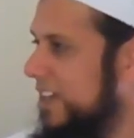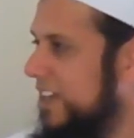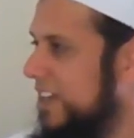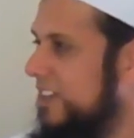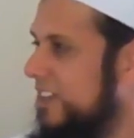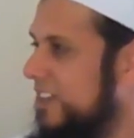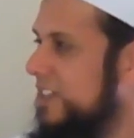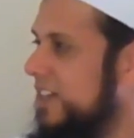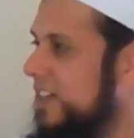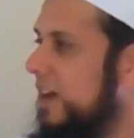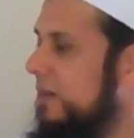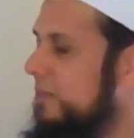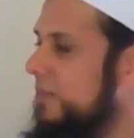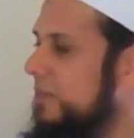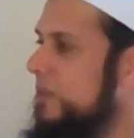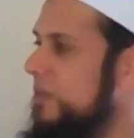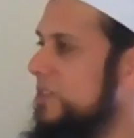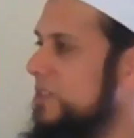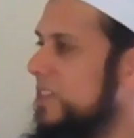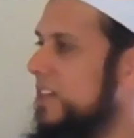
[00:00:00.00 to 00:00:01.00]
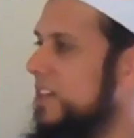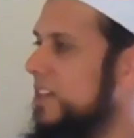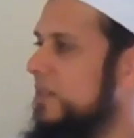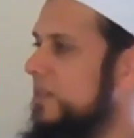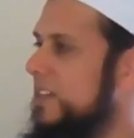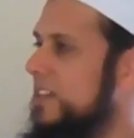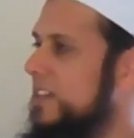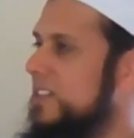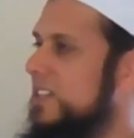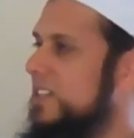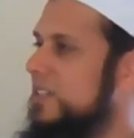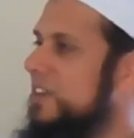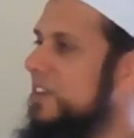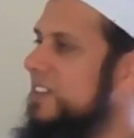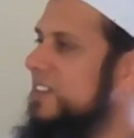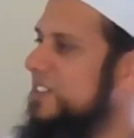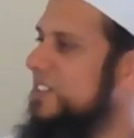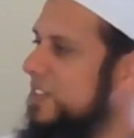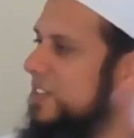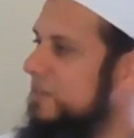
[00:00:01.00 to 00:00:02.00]
Now the Sahabi who was staying awake says,
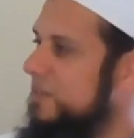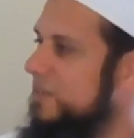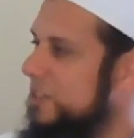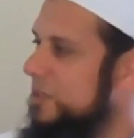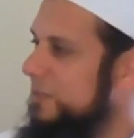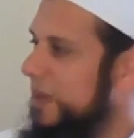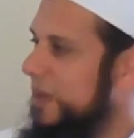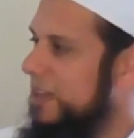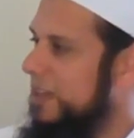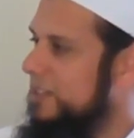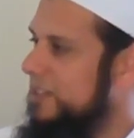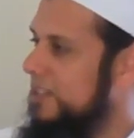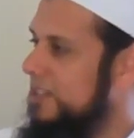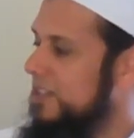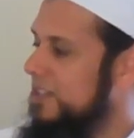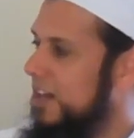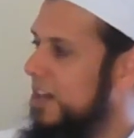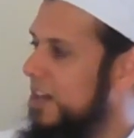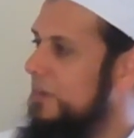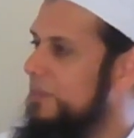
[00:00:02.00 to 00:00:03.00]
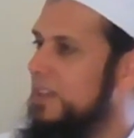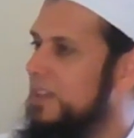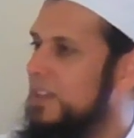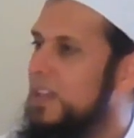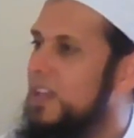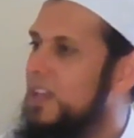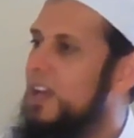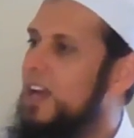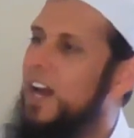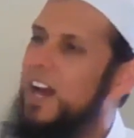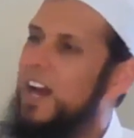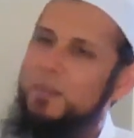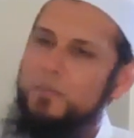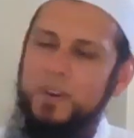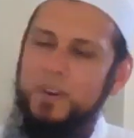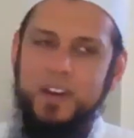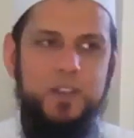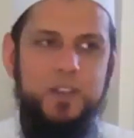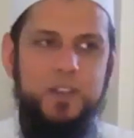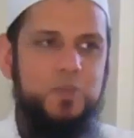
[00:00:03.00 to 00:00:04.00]
well, instead of just passing time, I
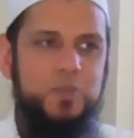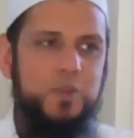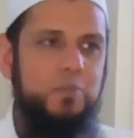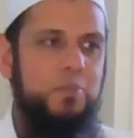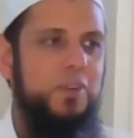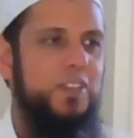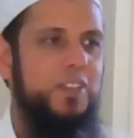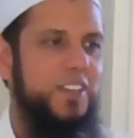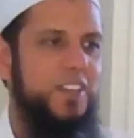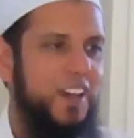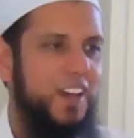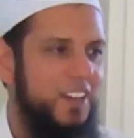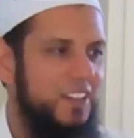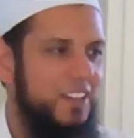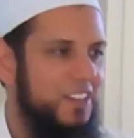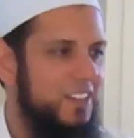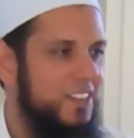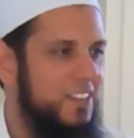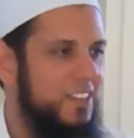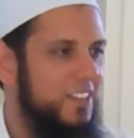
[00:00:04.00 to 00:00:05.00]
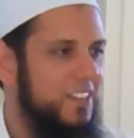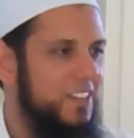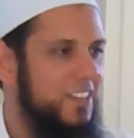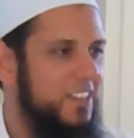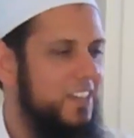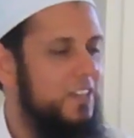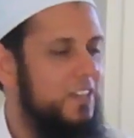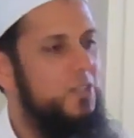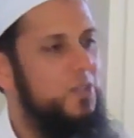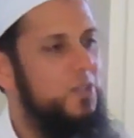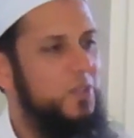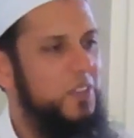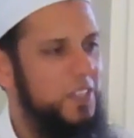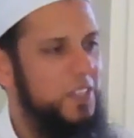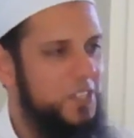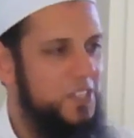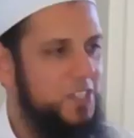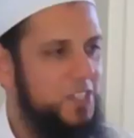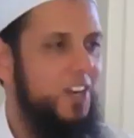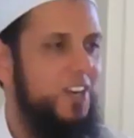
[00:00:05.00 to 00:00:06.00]
might as well pray salat. So
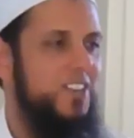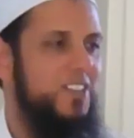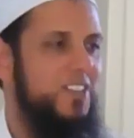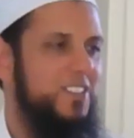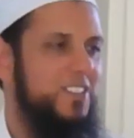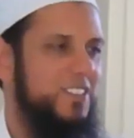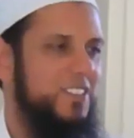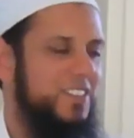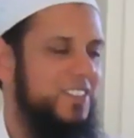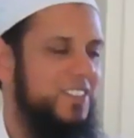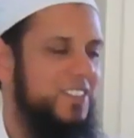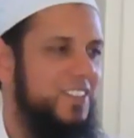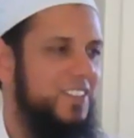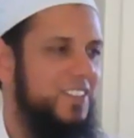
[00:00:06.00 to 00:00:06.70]
he starts,